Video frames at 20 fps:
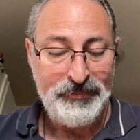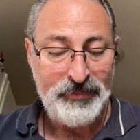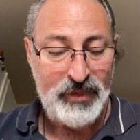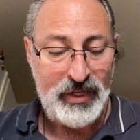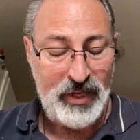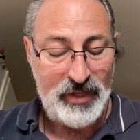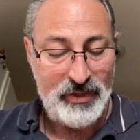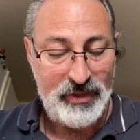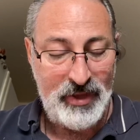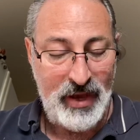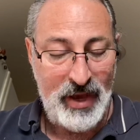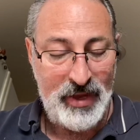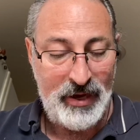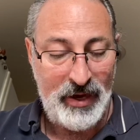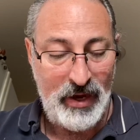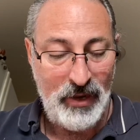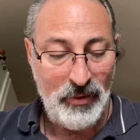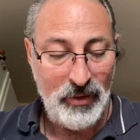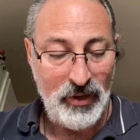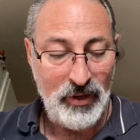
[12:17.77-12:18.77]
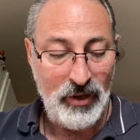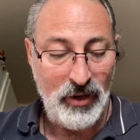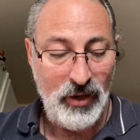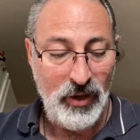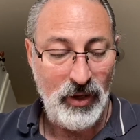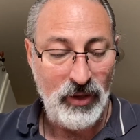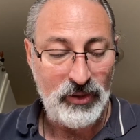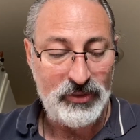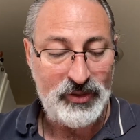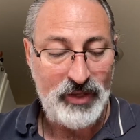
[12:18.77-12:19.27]
At that hour,
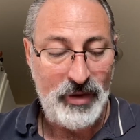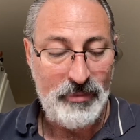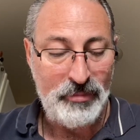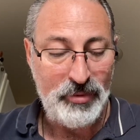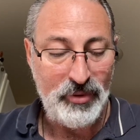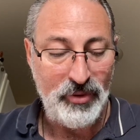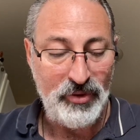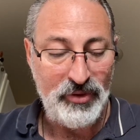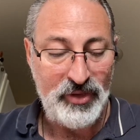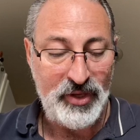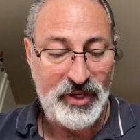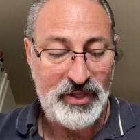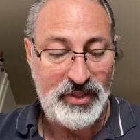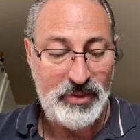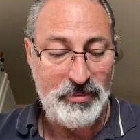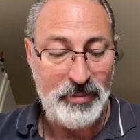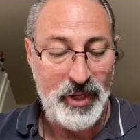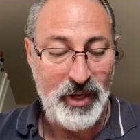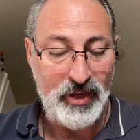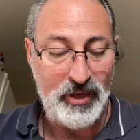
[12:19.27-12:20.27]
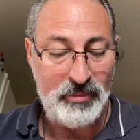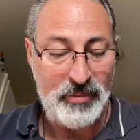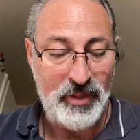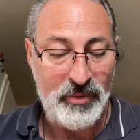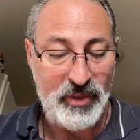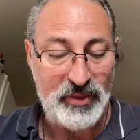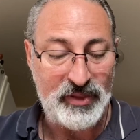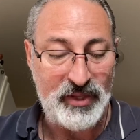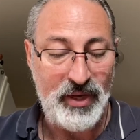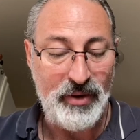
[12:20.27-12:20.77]
all temporal things appear to be
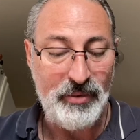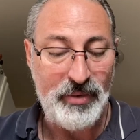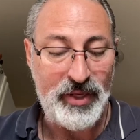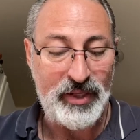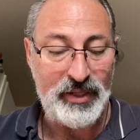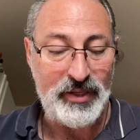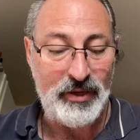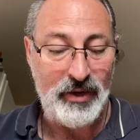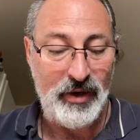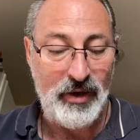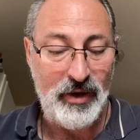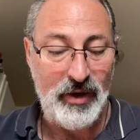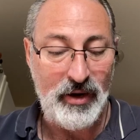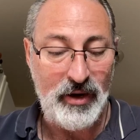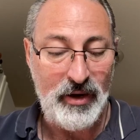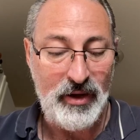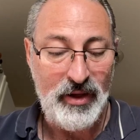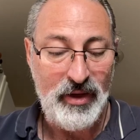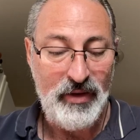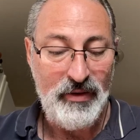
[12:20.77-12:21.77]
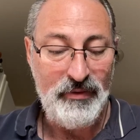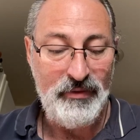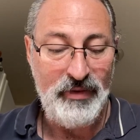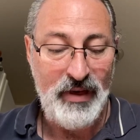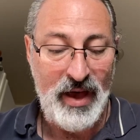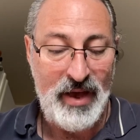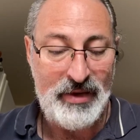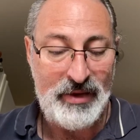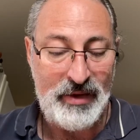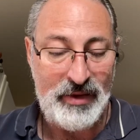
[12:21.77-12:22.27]
what they really are
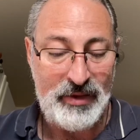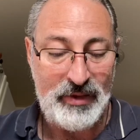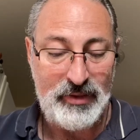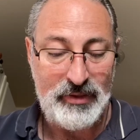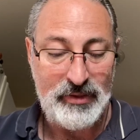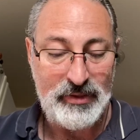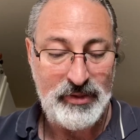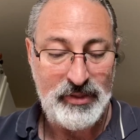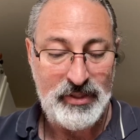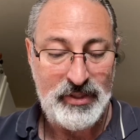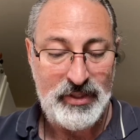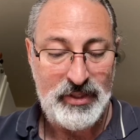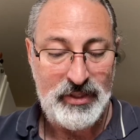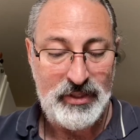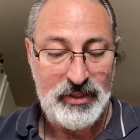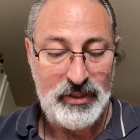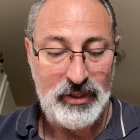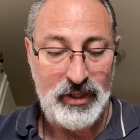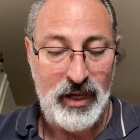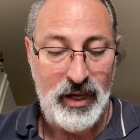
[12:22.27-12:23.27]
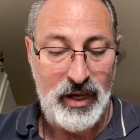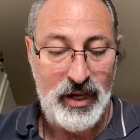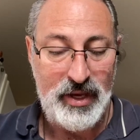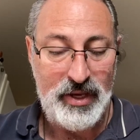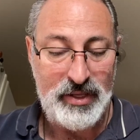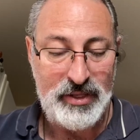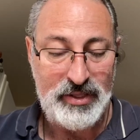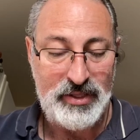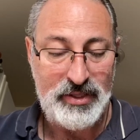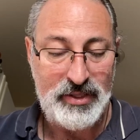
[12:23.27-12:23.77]
vanity,
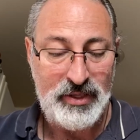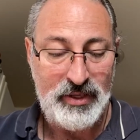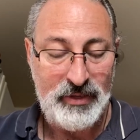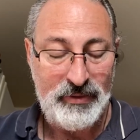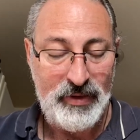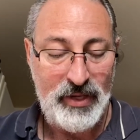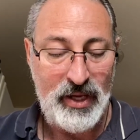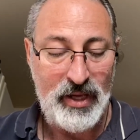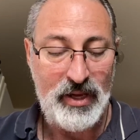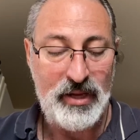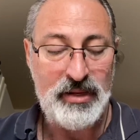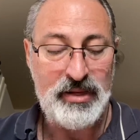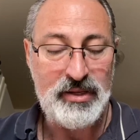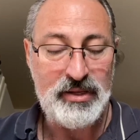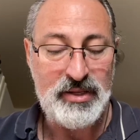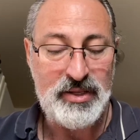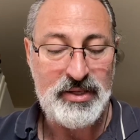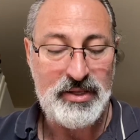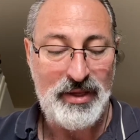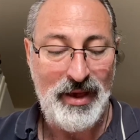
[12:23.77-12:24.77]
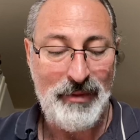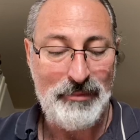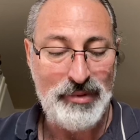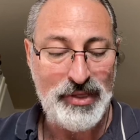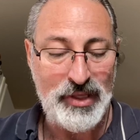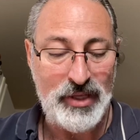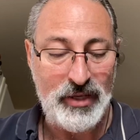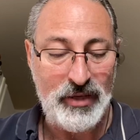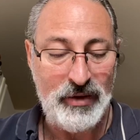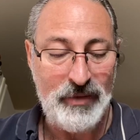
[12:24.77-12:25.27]
lies, and
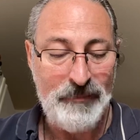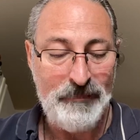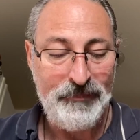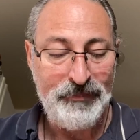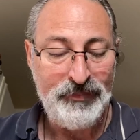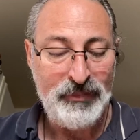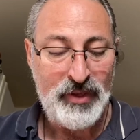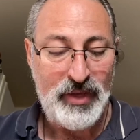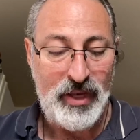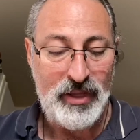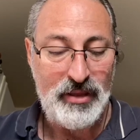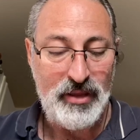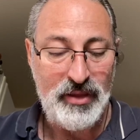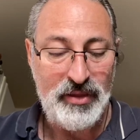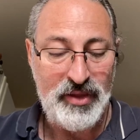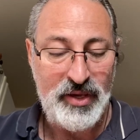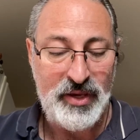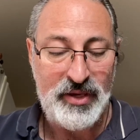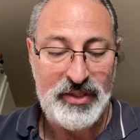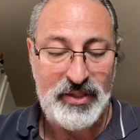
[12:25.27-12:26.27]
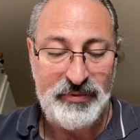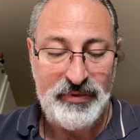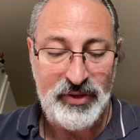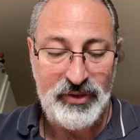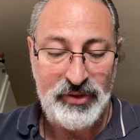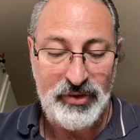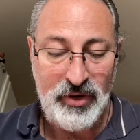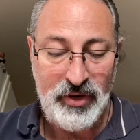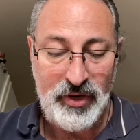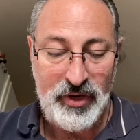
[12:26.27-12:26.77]
deception, and the things of
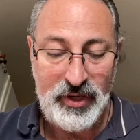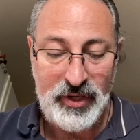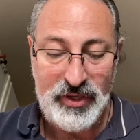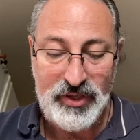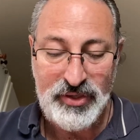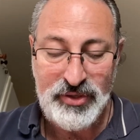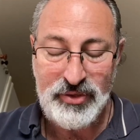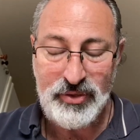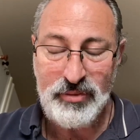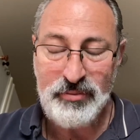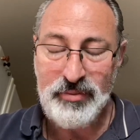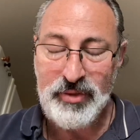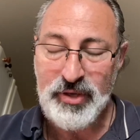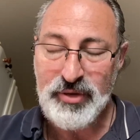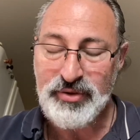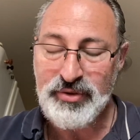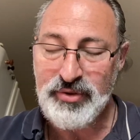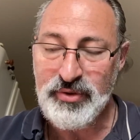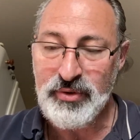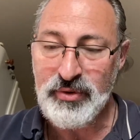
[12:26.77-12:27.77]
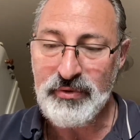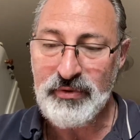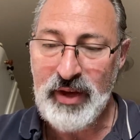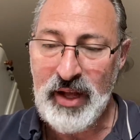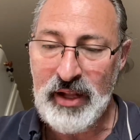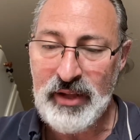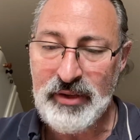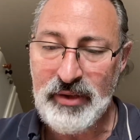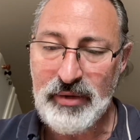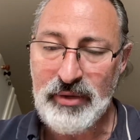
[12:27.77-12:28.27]
eternity assume their true
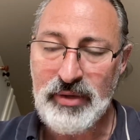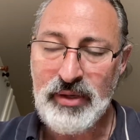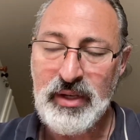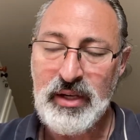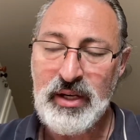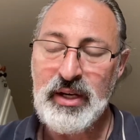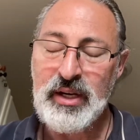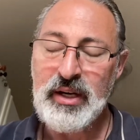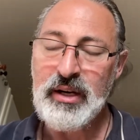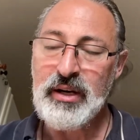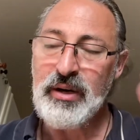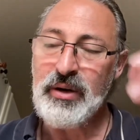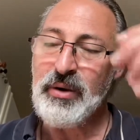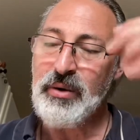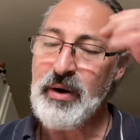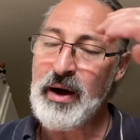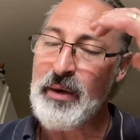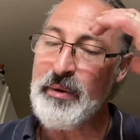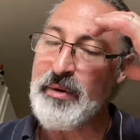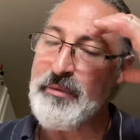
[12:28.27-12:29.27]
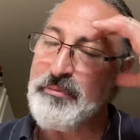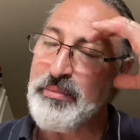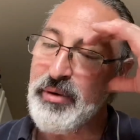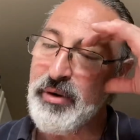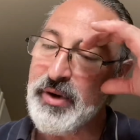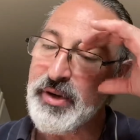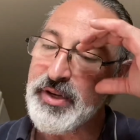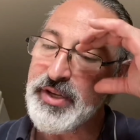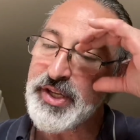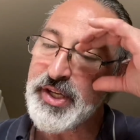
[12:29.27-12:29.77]
value. Oh, how
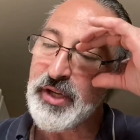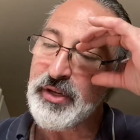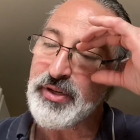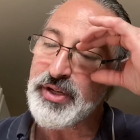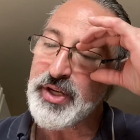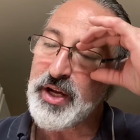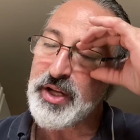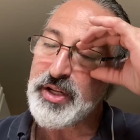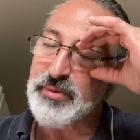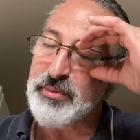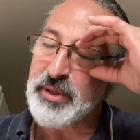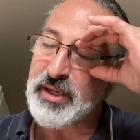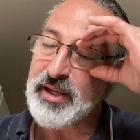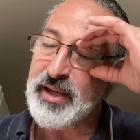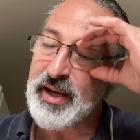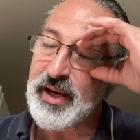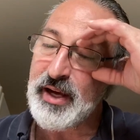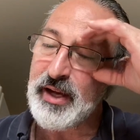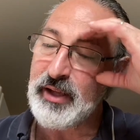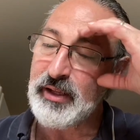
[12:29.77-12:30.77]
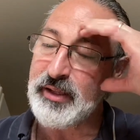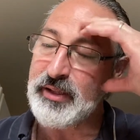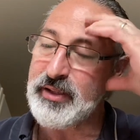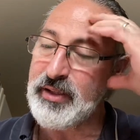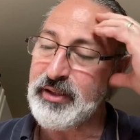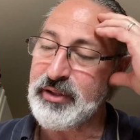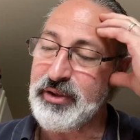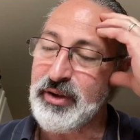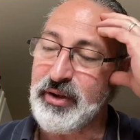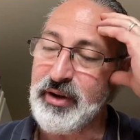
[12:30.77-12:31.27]
important shall judgment, hell, and
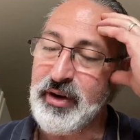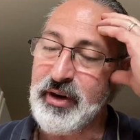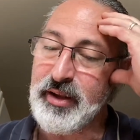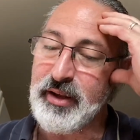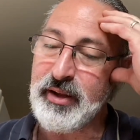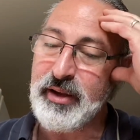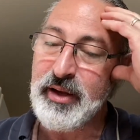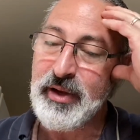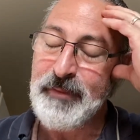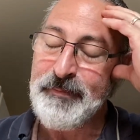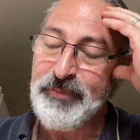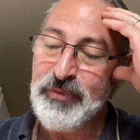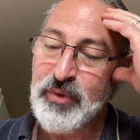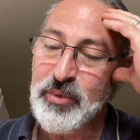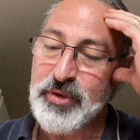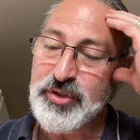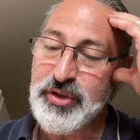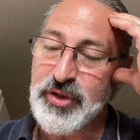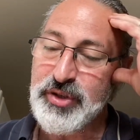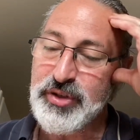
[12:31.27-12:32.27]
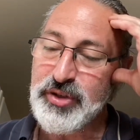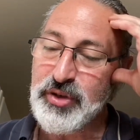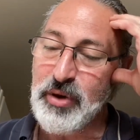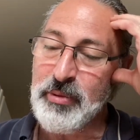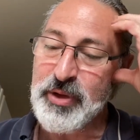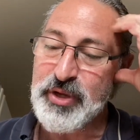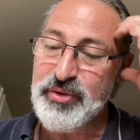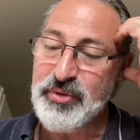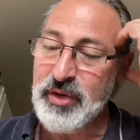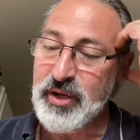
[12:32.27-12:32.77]
eternity, which are so
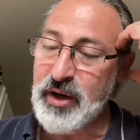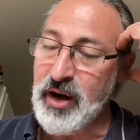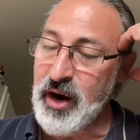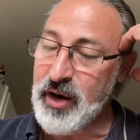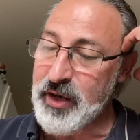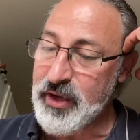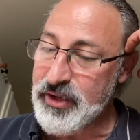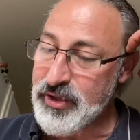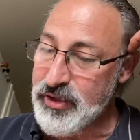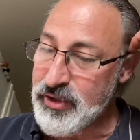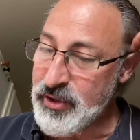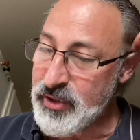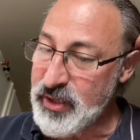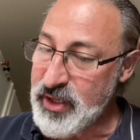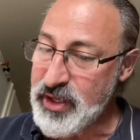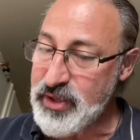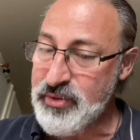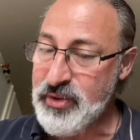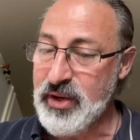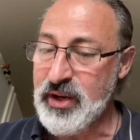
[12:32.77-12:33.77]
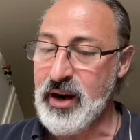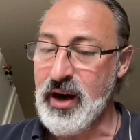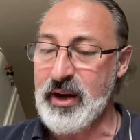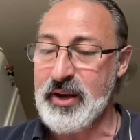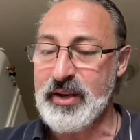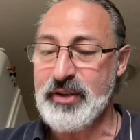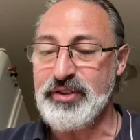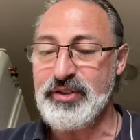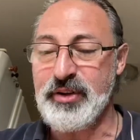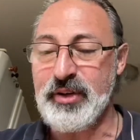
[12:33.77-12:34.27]
much regarded,
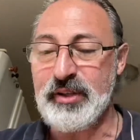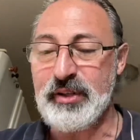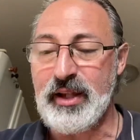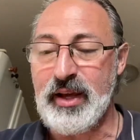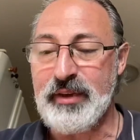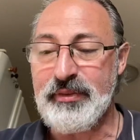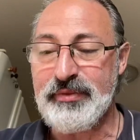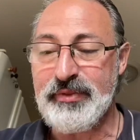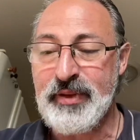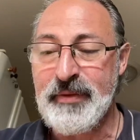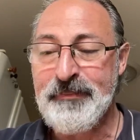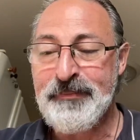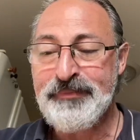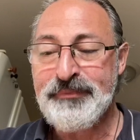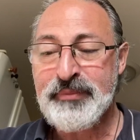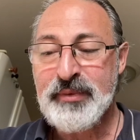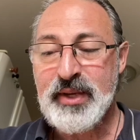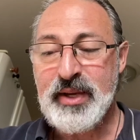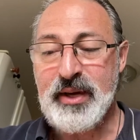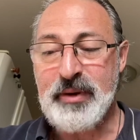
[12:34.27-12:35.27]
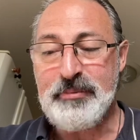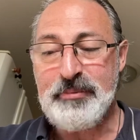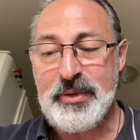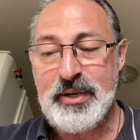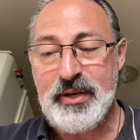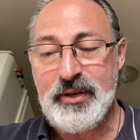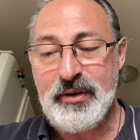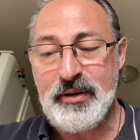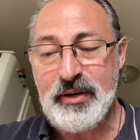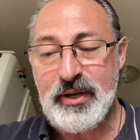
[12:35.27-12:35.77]
disregarded during life,
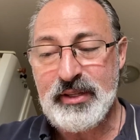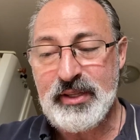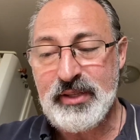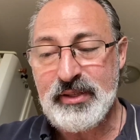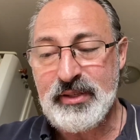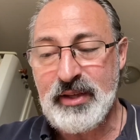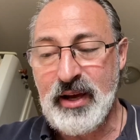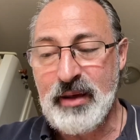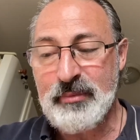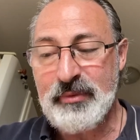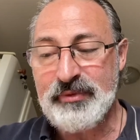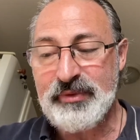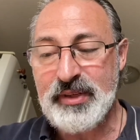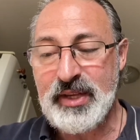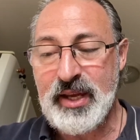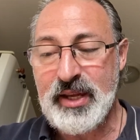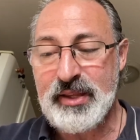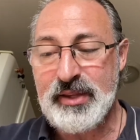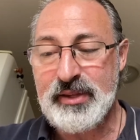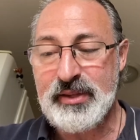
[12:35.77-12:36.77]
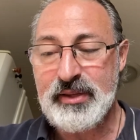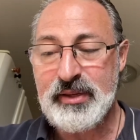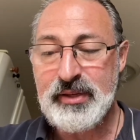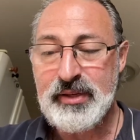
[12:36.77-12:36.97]
appear at the time of death.